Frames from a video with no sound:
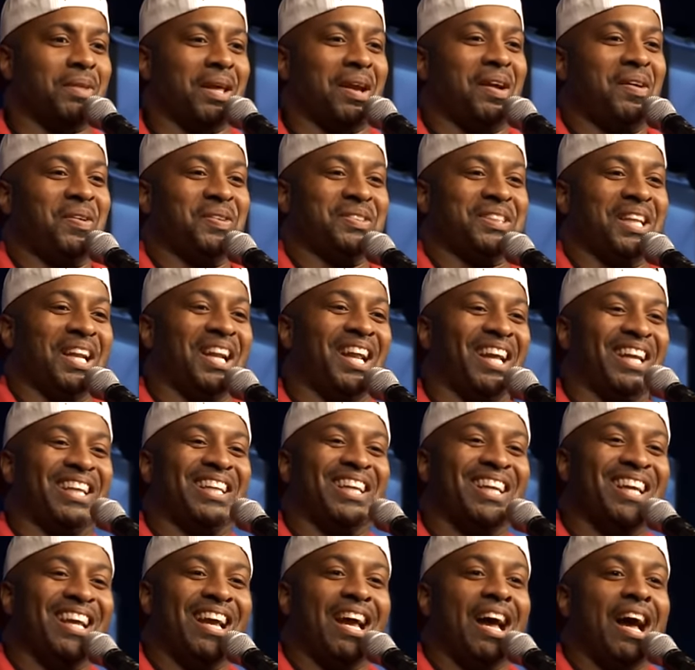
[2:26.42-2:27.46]
They was like,
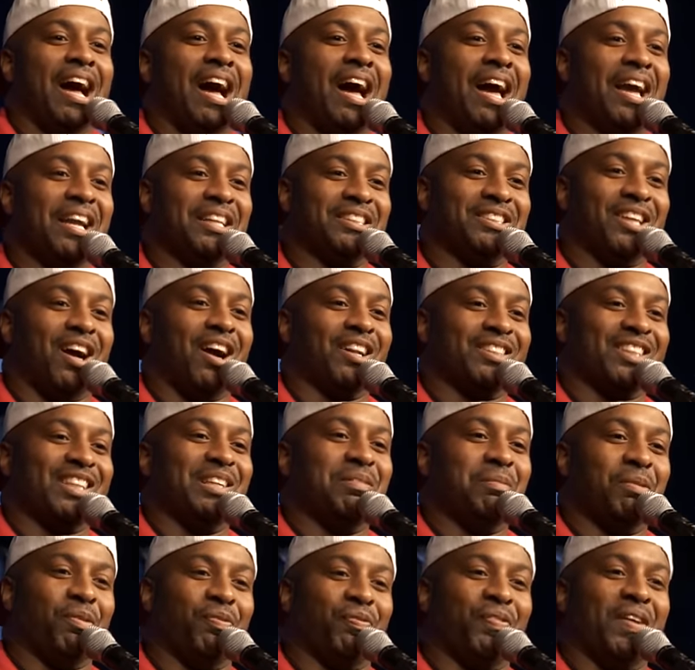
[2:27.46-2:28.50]
I ain't talked to
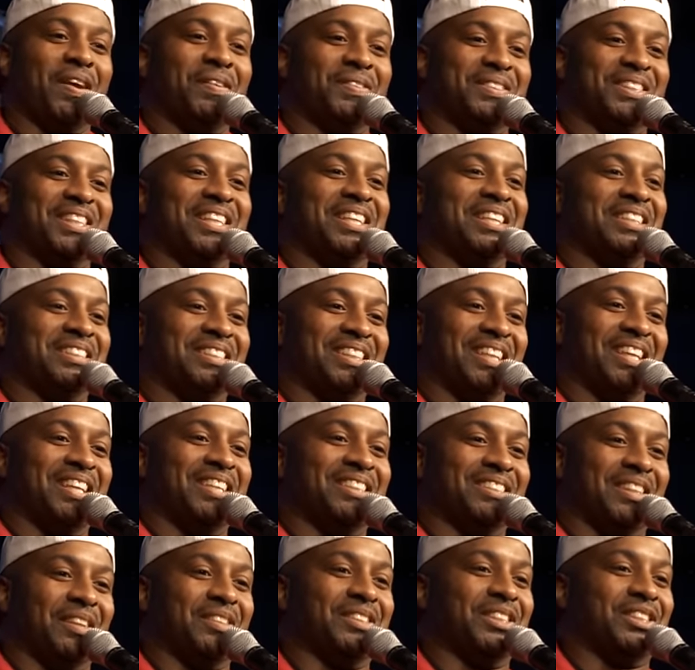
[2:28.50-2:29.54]
them in 15
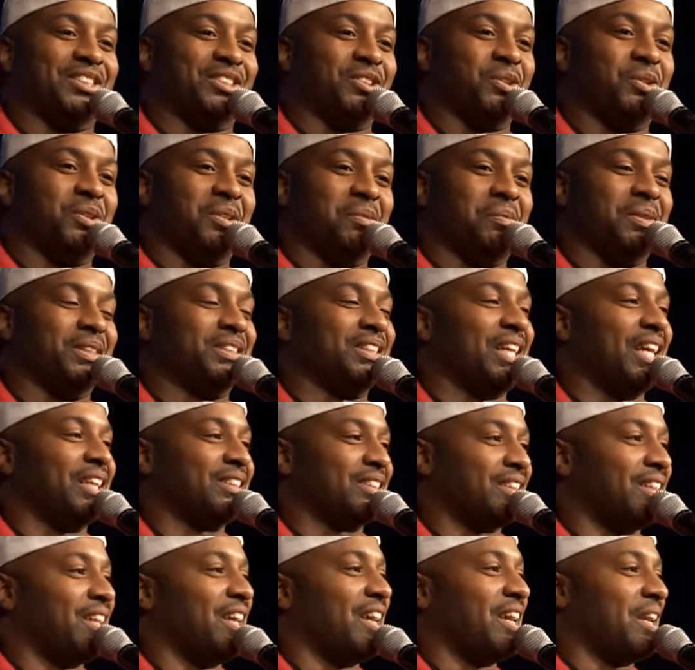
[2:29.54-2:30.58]
years. i will just shoot them a
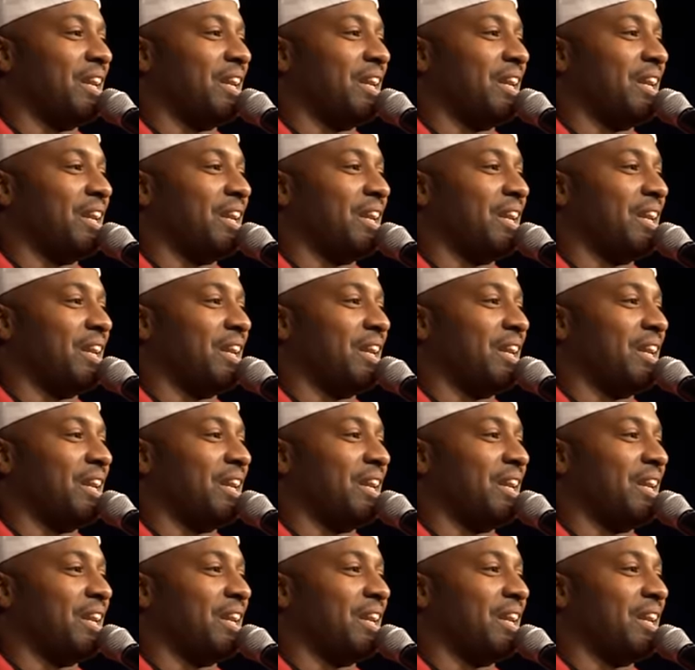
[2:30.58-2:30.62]
text, and now